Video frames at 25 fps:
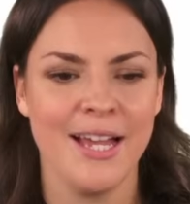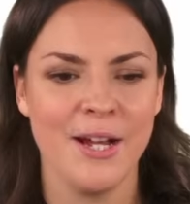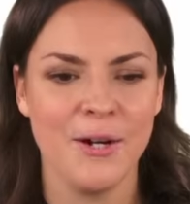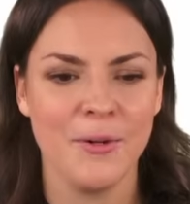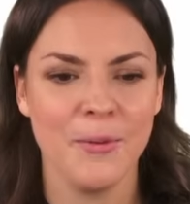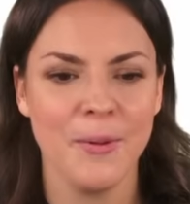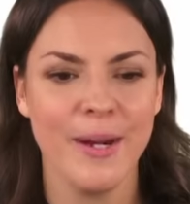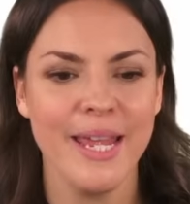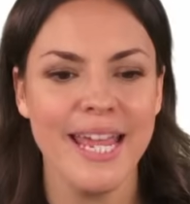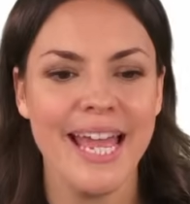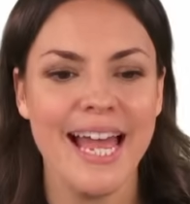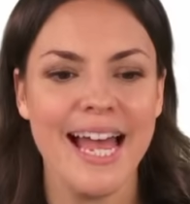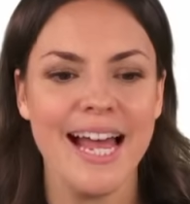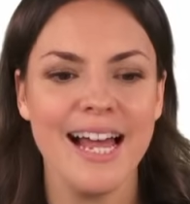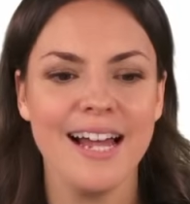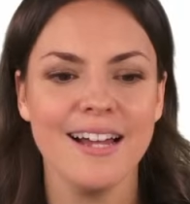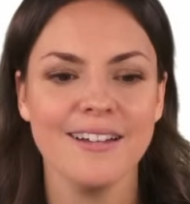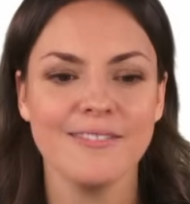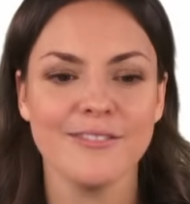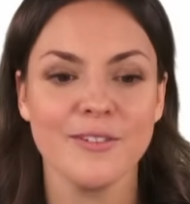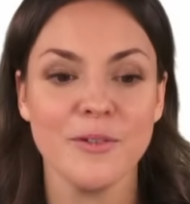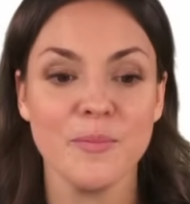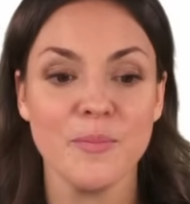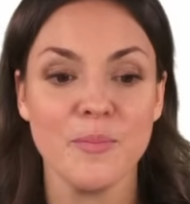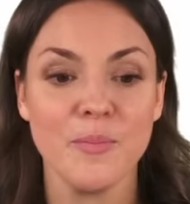We
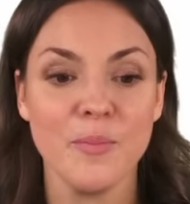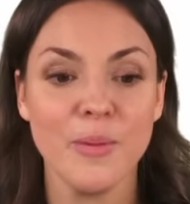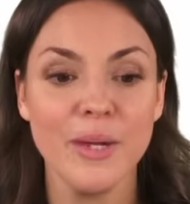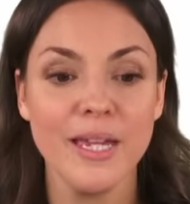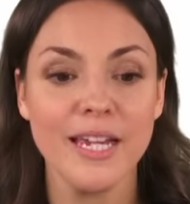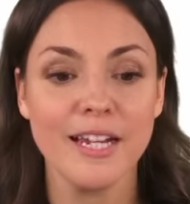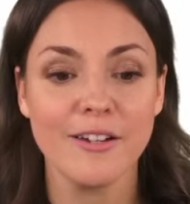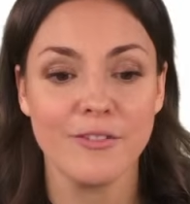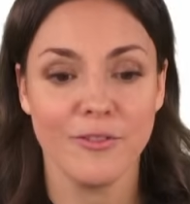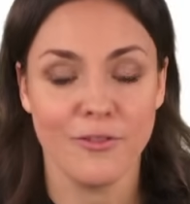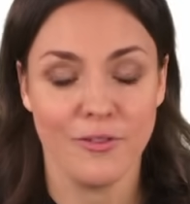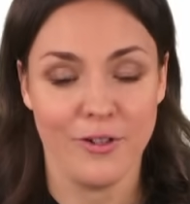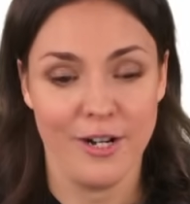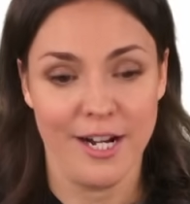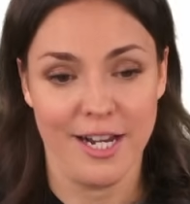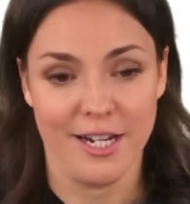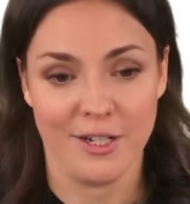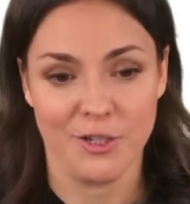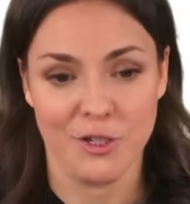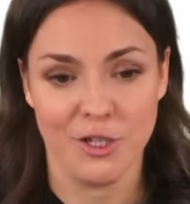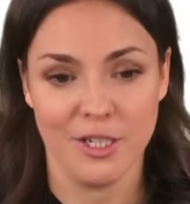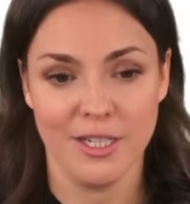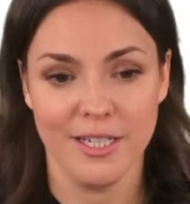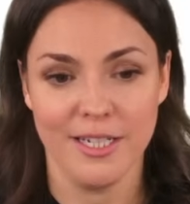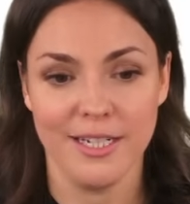have a big
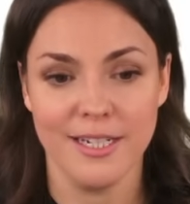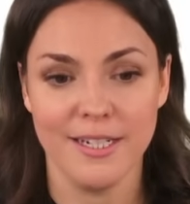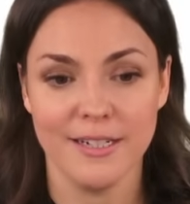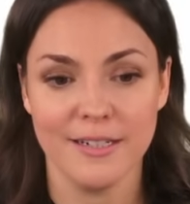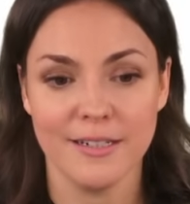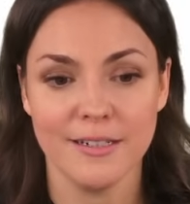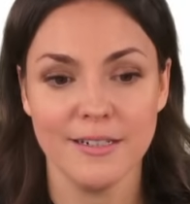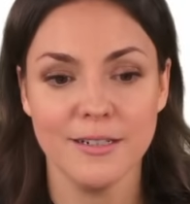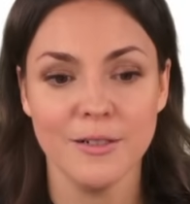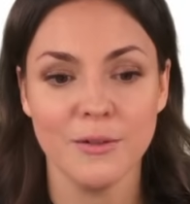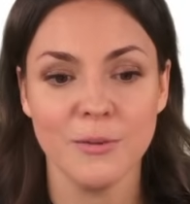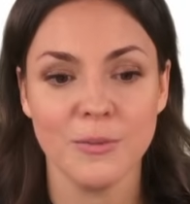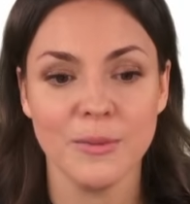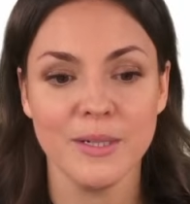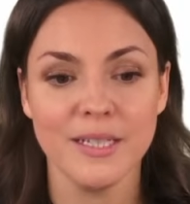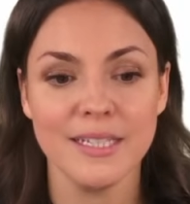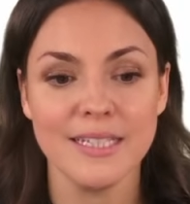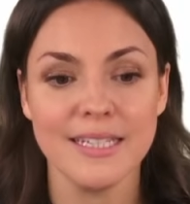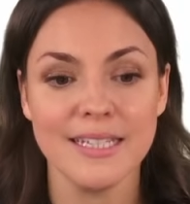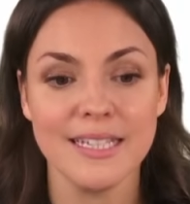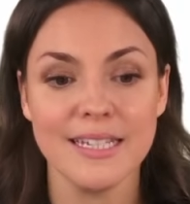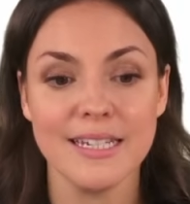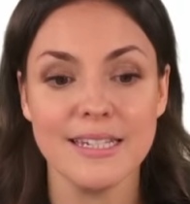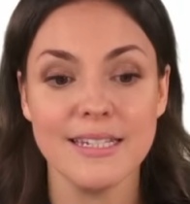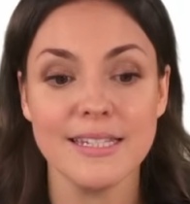fraction here
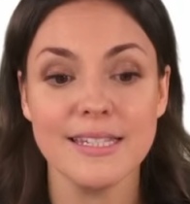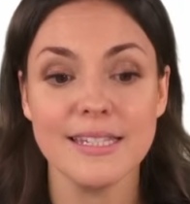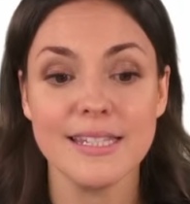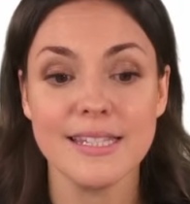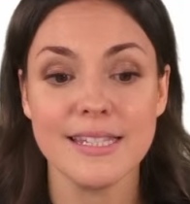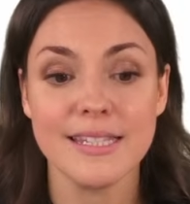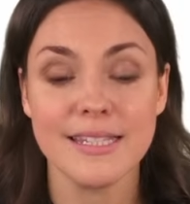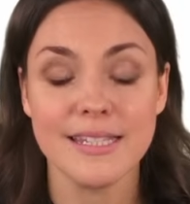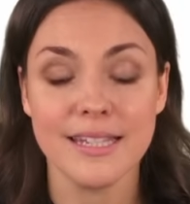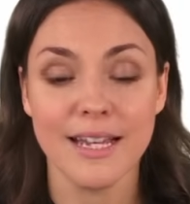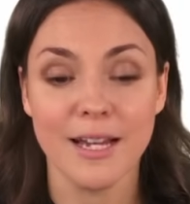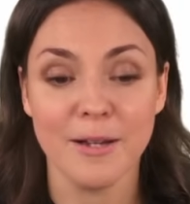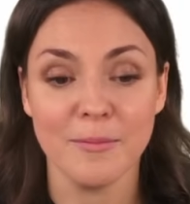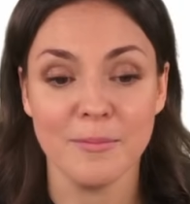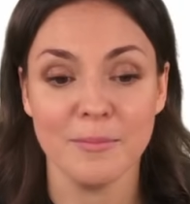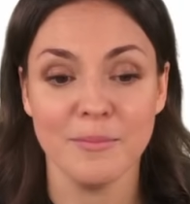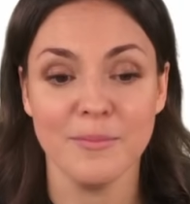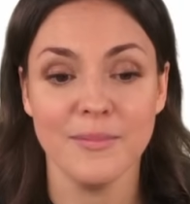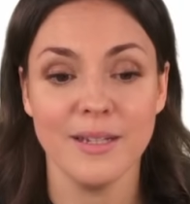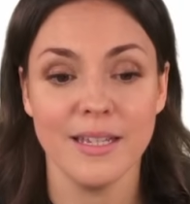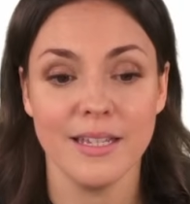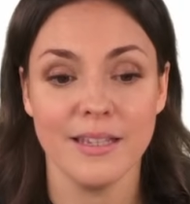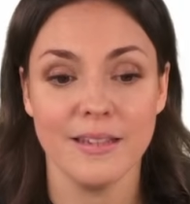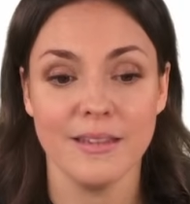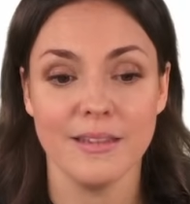with a
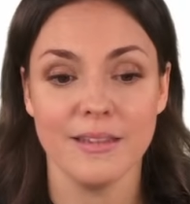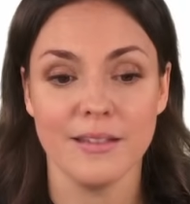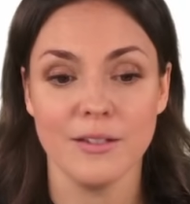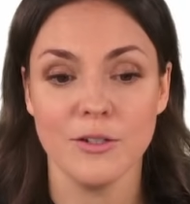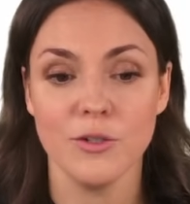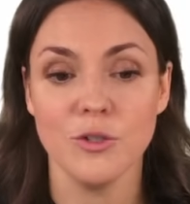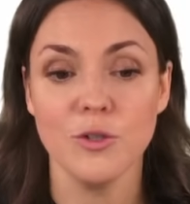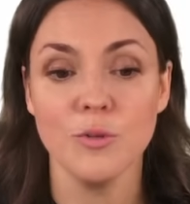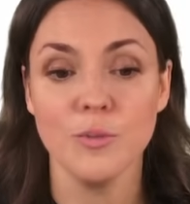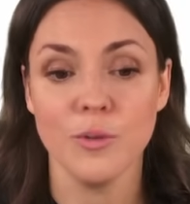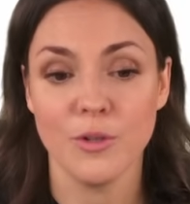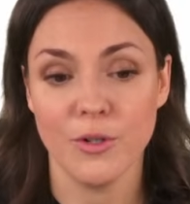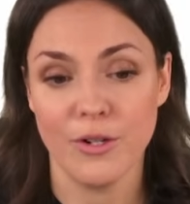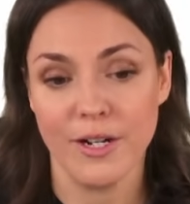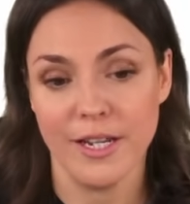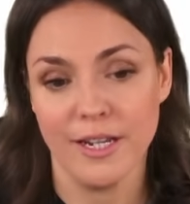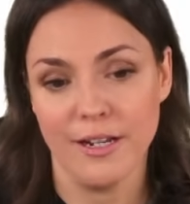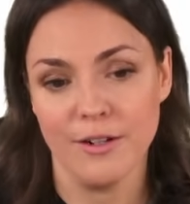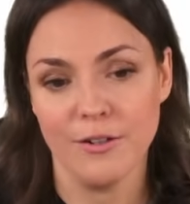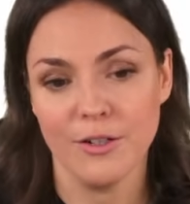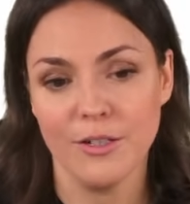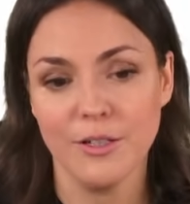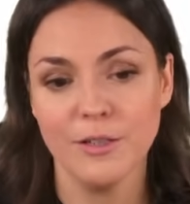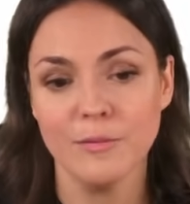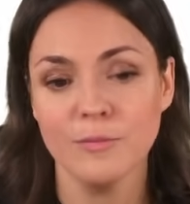sum in the
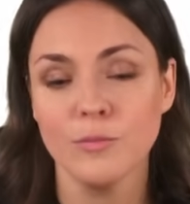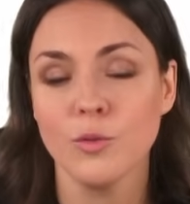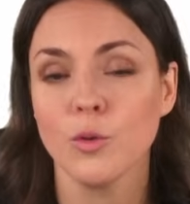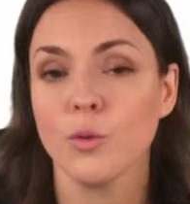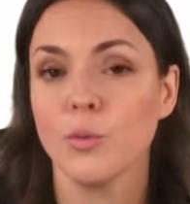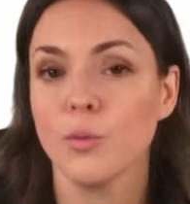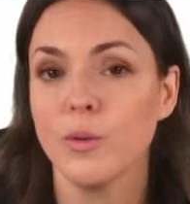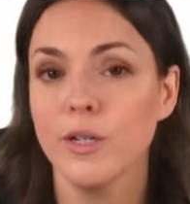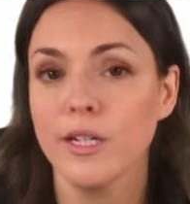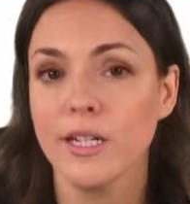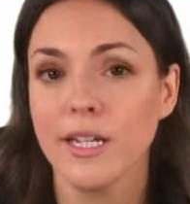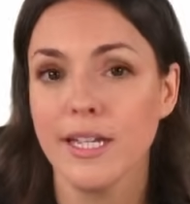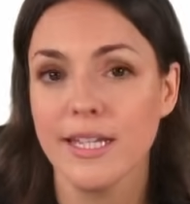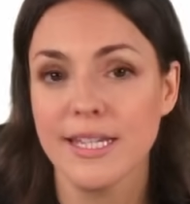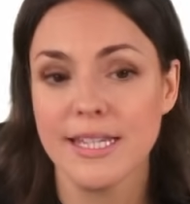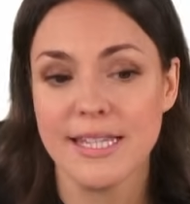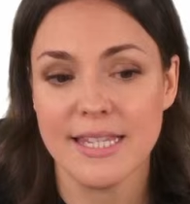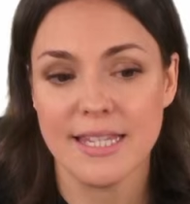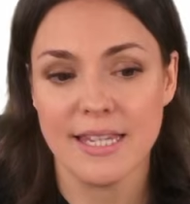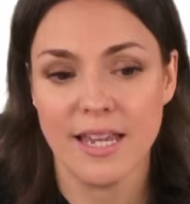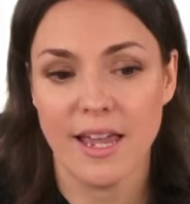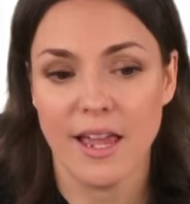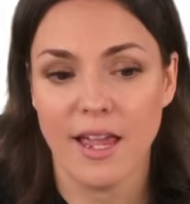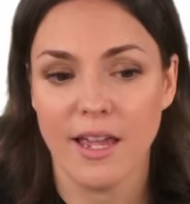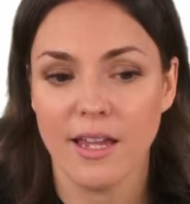numerator. We can
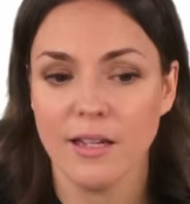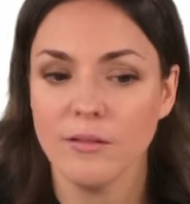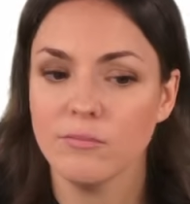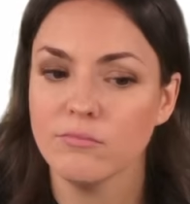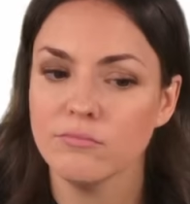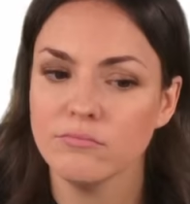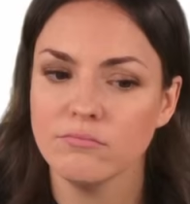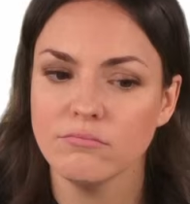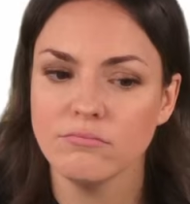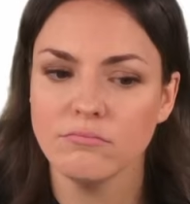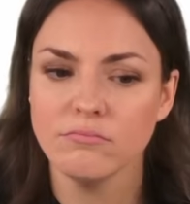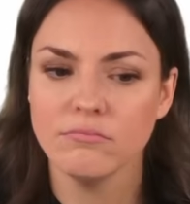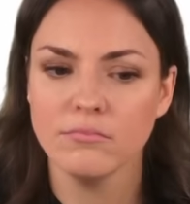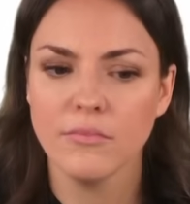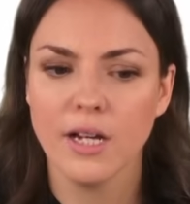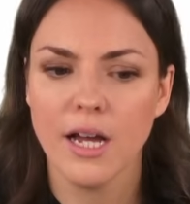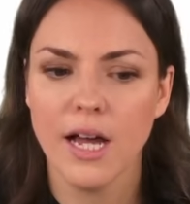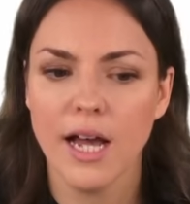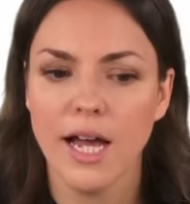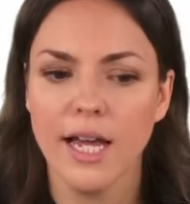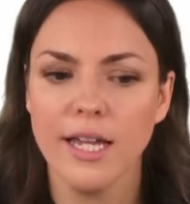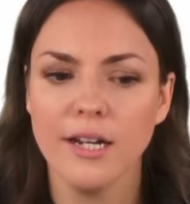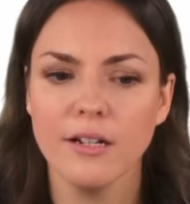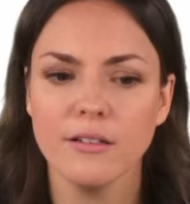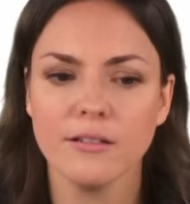say,
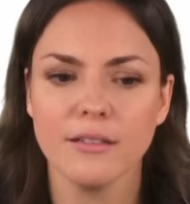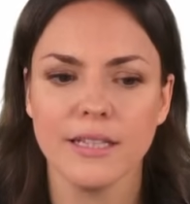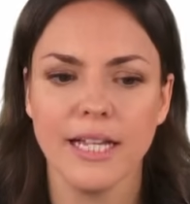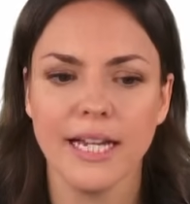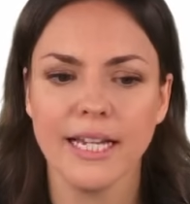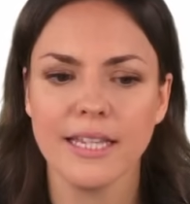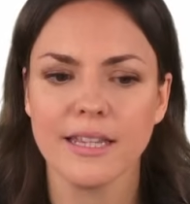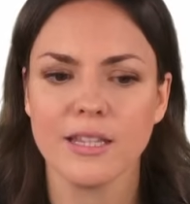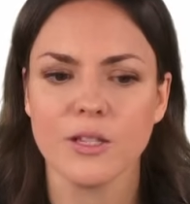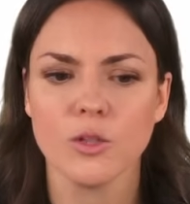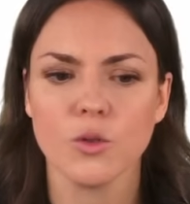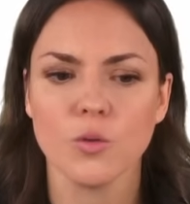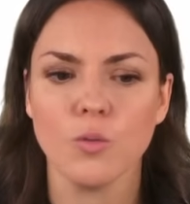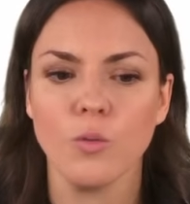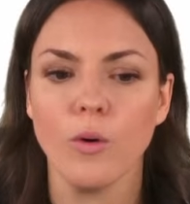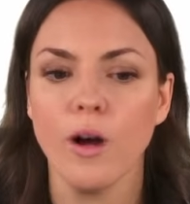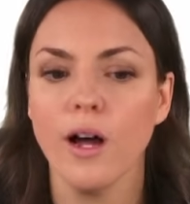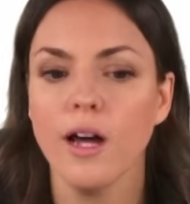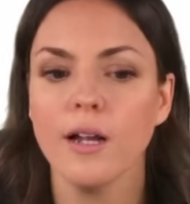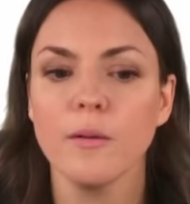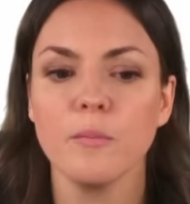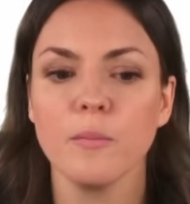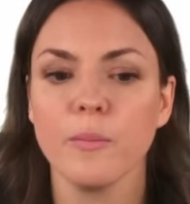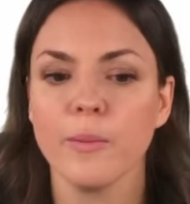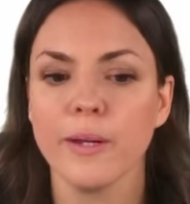I don't like this
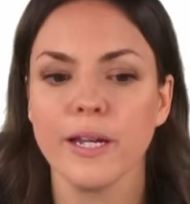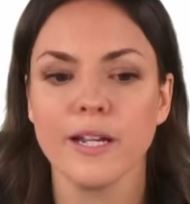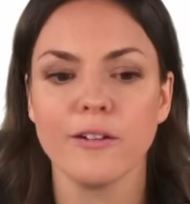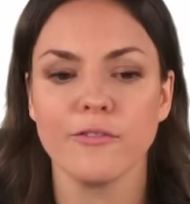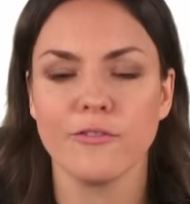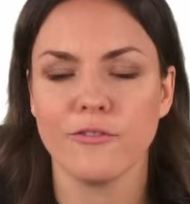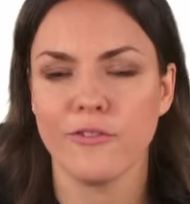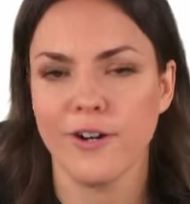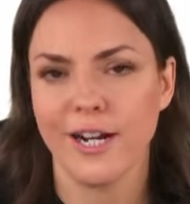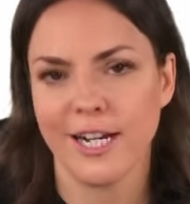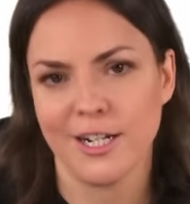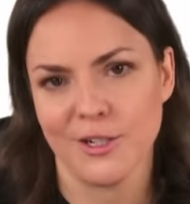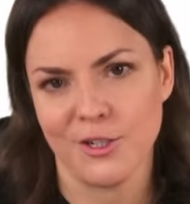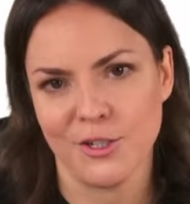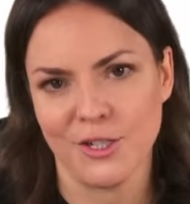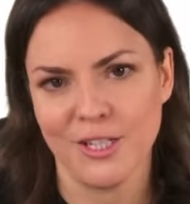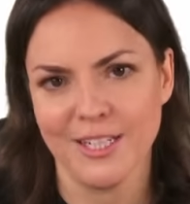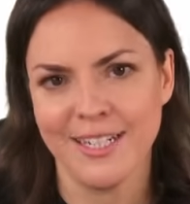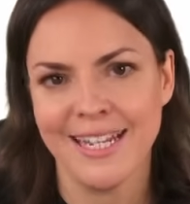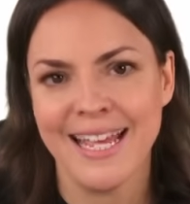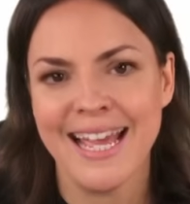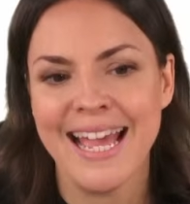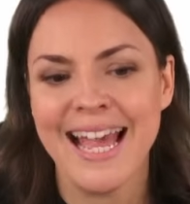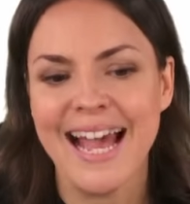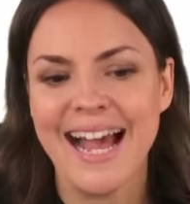one big
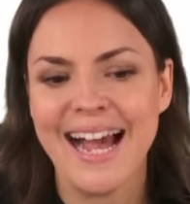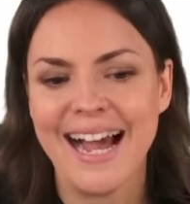fraction.